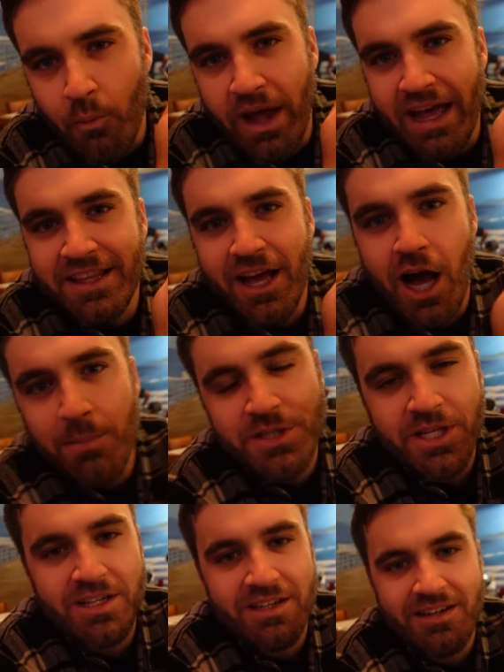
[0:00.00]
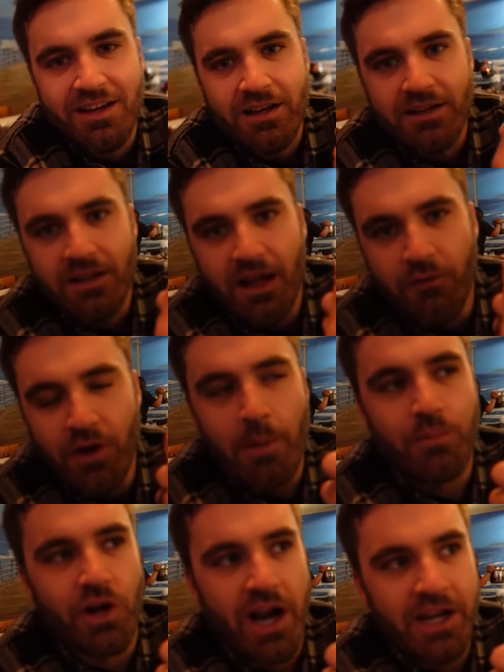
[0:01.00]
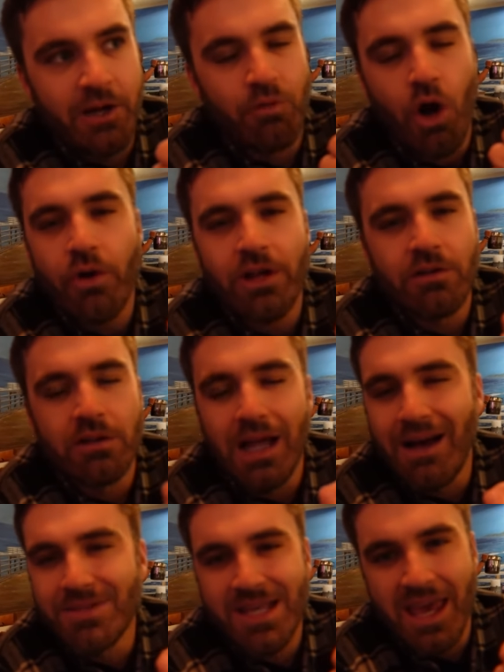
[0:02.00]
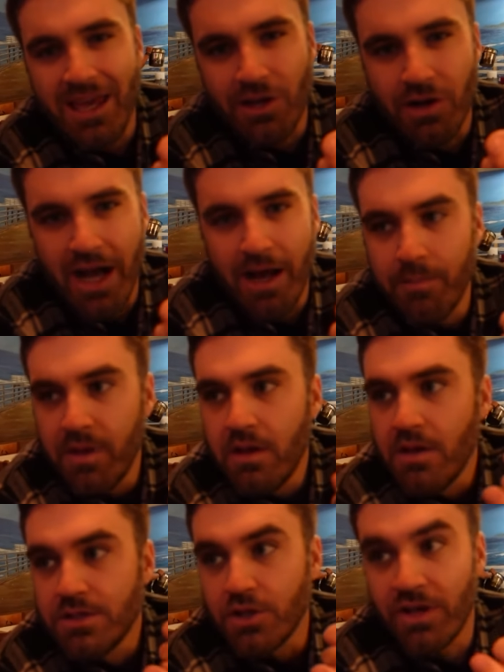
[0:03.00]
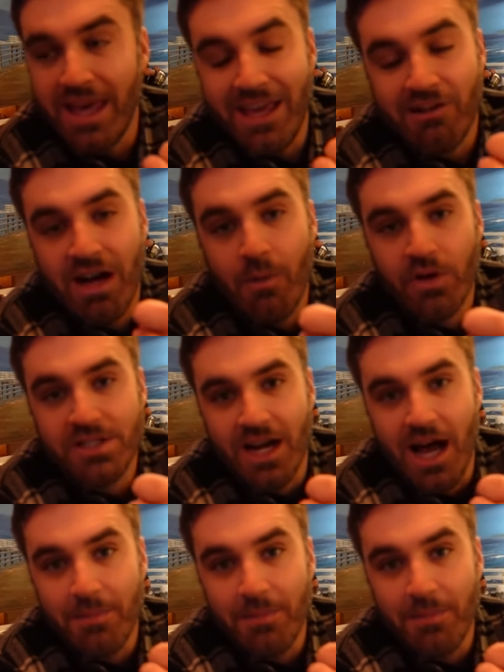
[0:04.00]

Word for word: we had the option of upgrading. Rogan loves king crab. So king crab was an